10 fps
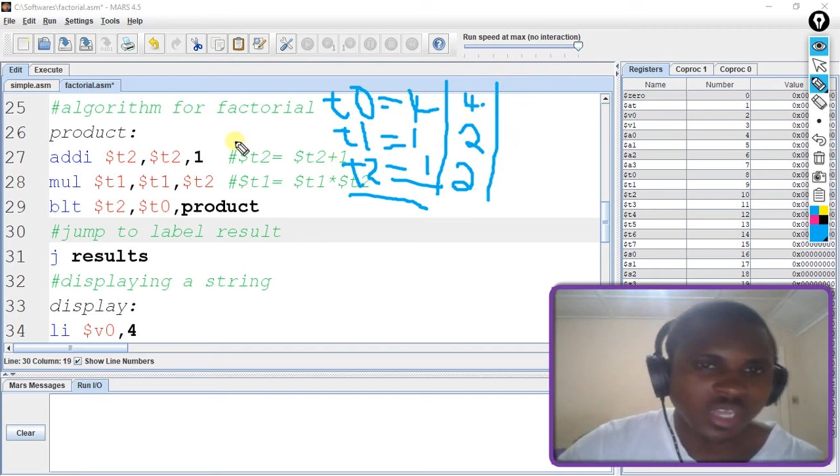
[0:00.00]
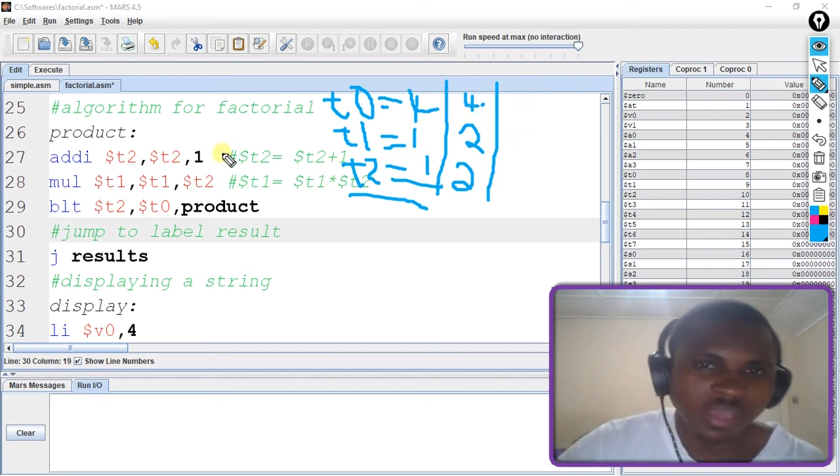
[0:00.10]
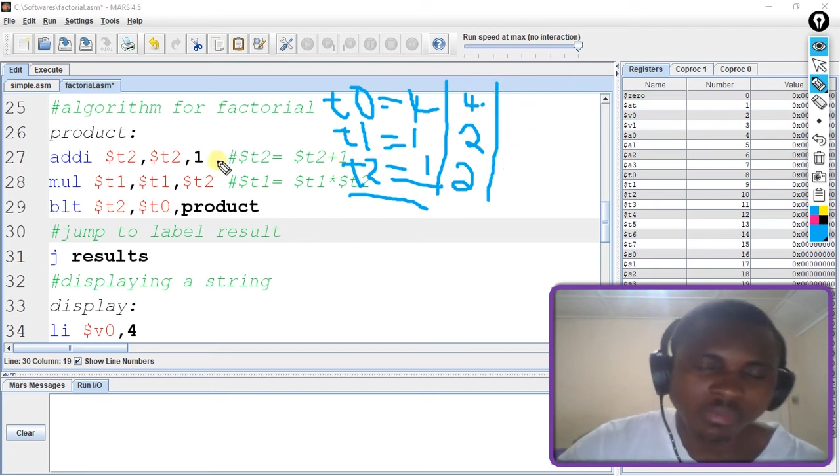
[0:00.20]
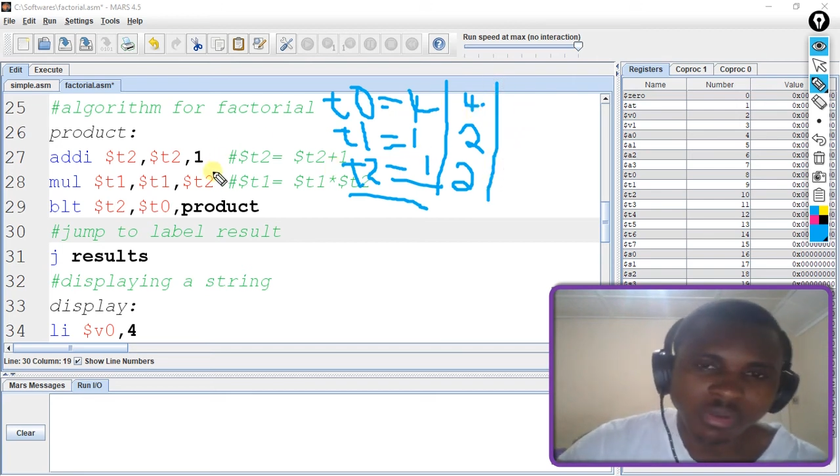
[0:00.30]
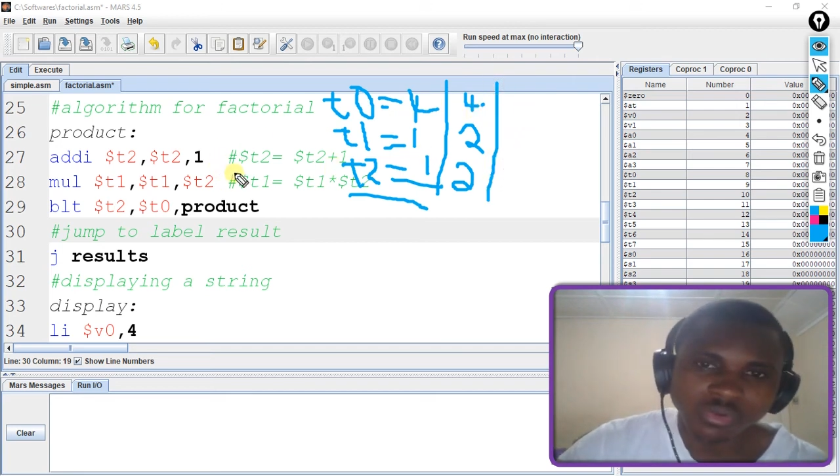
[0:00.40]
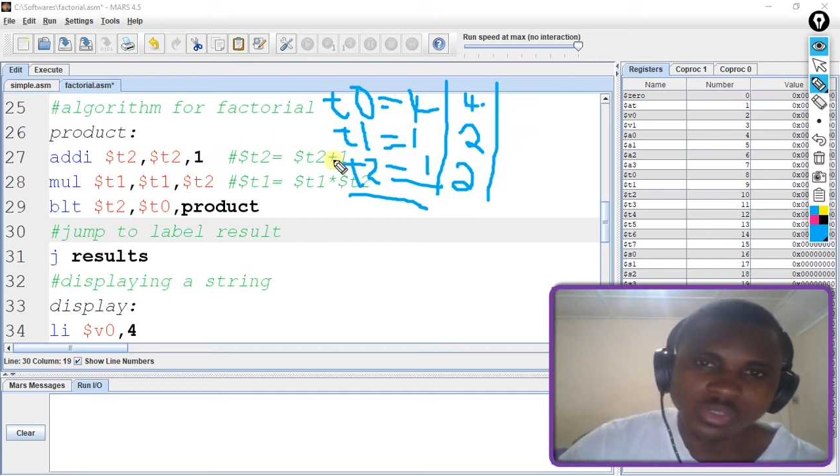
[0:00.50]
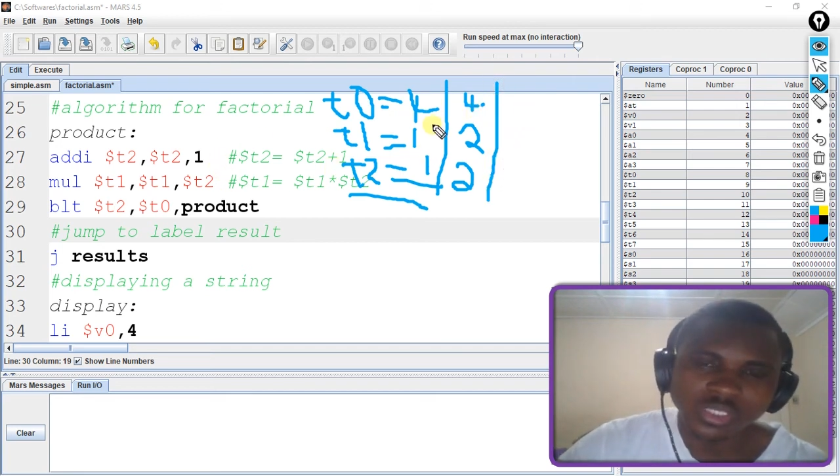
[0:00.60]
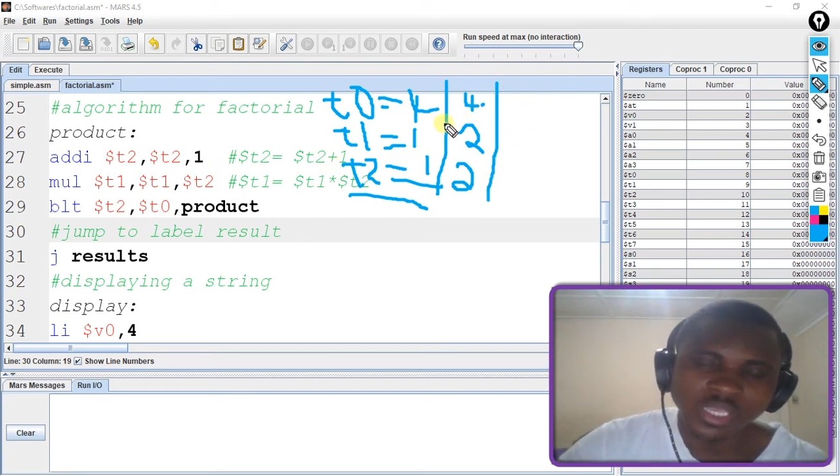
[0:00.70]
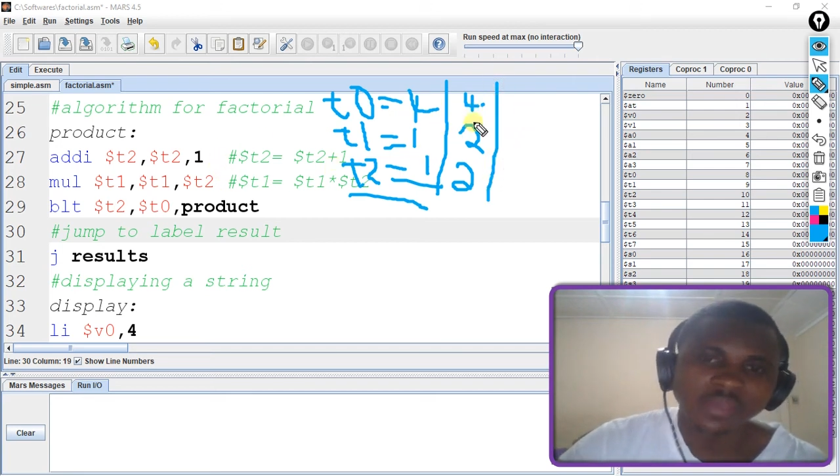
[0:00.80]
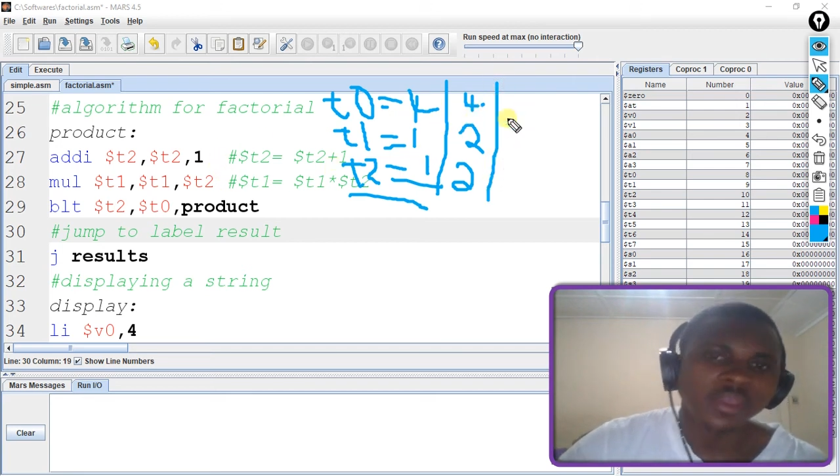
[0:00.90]
I am going to
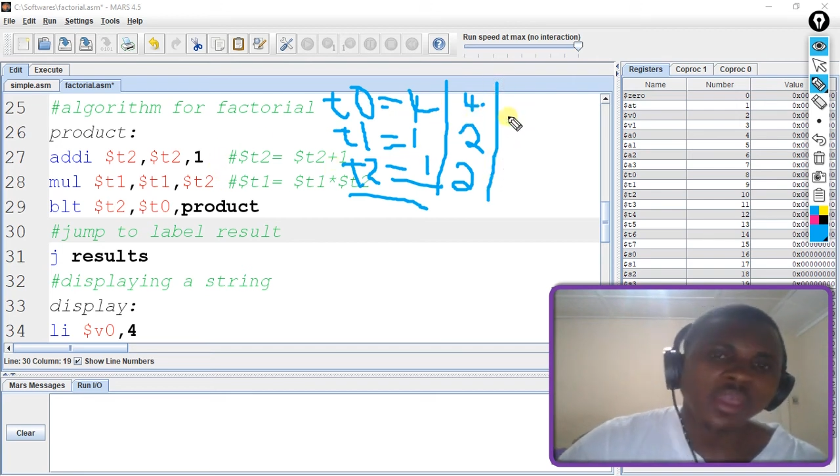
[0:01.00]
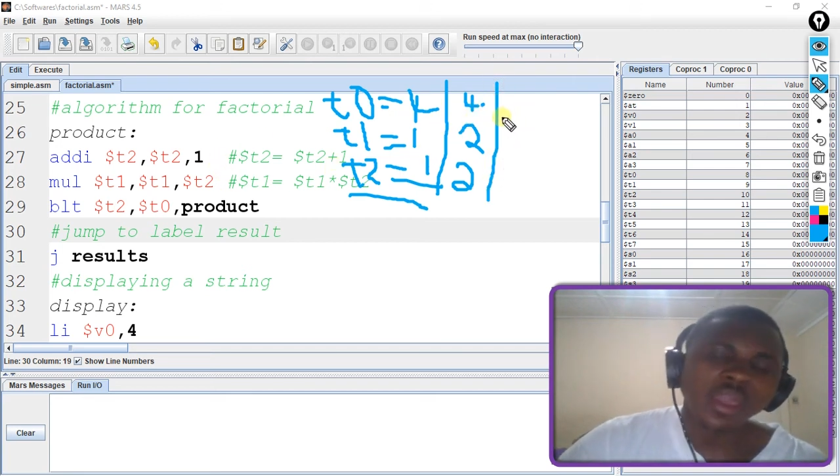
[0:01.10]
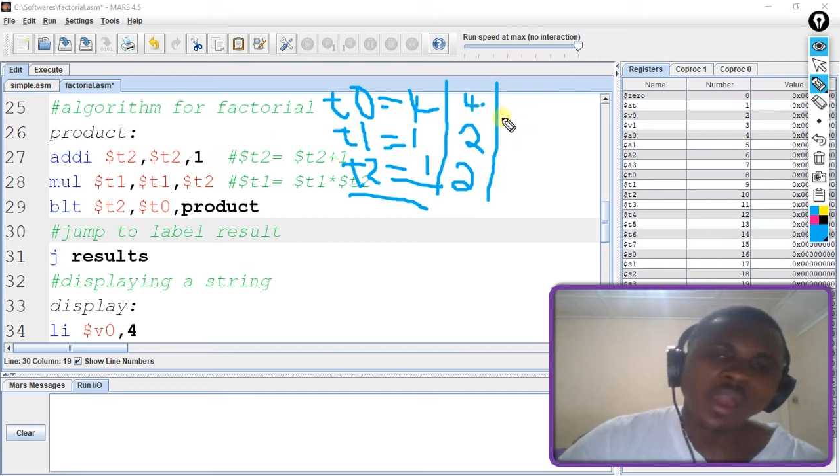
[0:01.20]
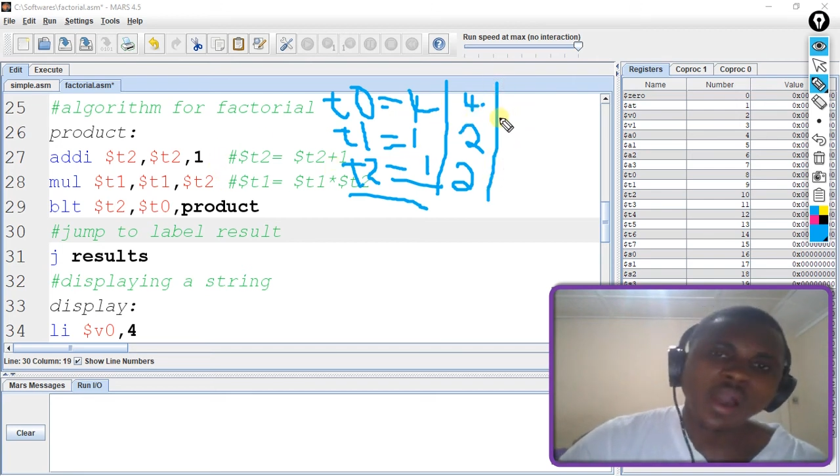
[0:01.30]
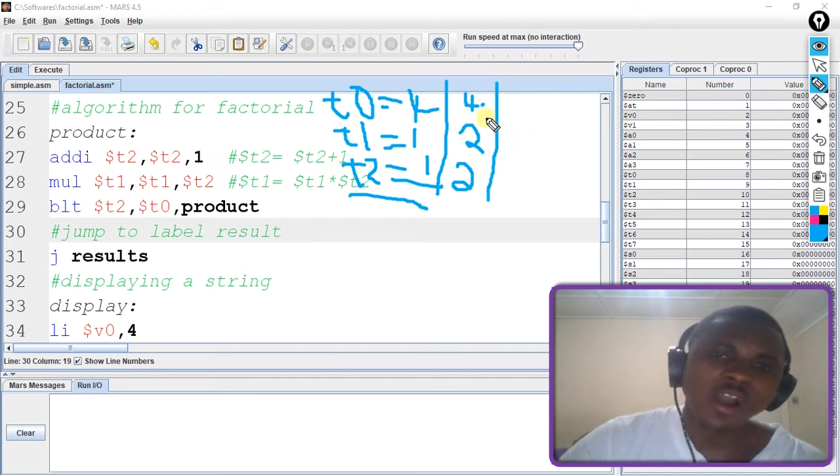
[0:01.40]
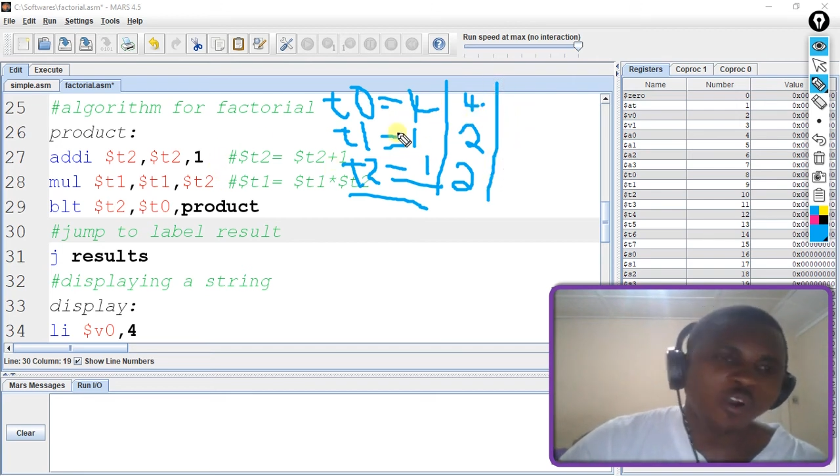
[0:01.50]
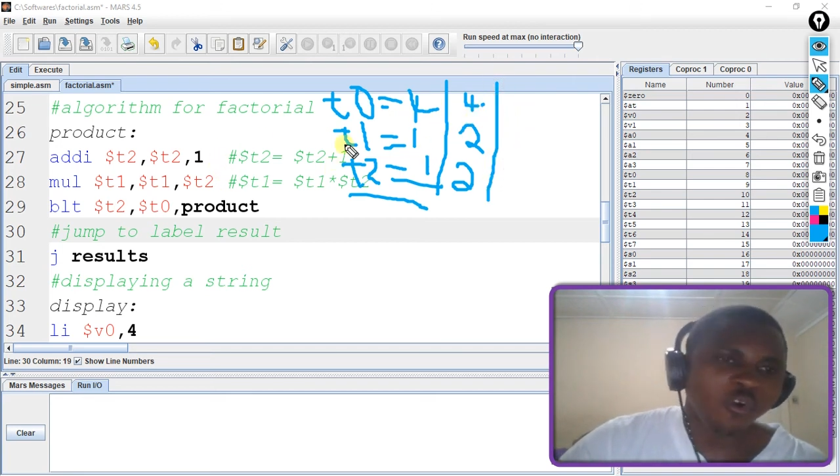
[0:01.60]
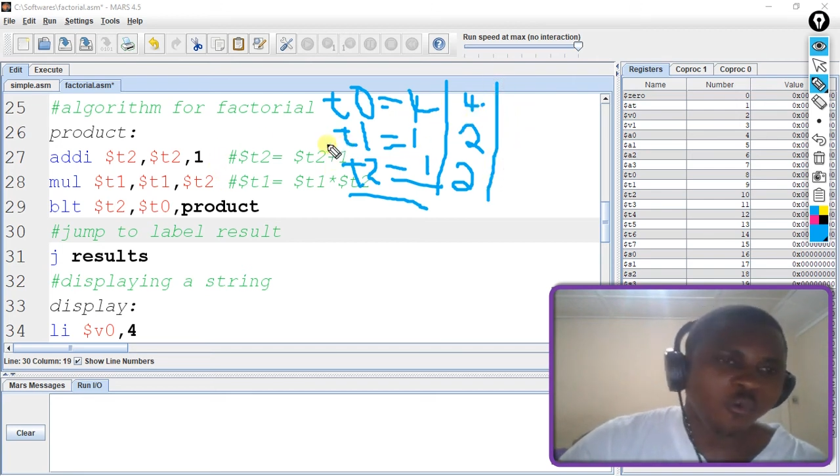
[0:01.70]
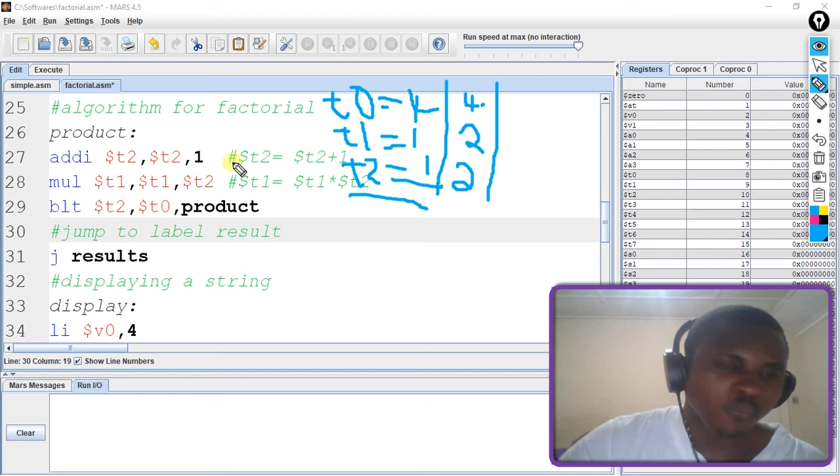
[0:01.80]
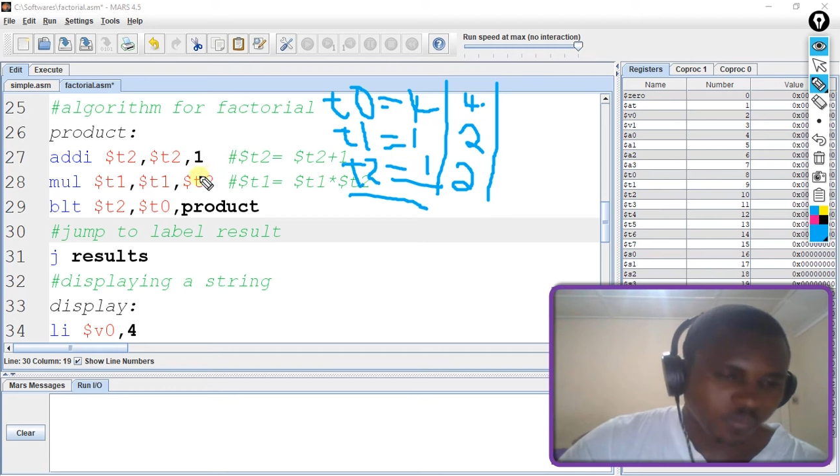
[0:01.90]
say I'm